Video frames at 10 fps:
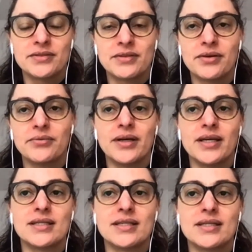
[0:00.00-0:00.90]
So
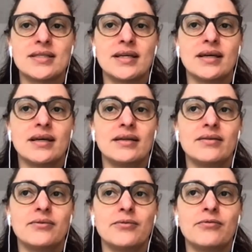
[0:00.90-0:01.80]
it's
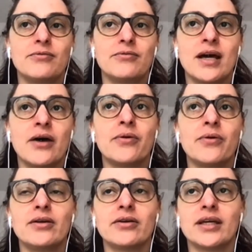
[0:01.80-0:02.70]
right now
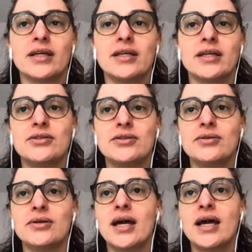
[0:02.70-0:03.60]
we're looking
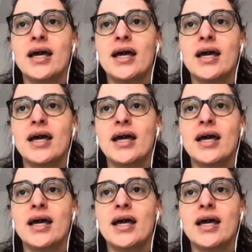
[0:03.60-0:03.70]
into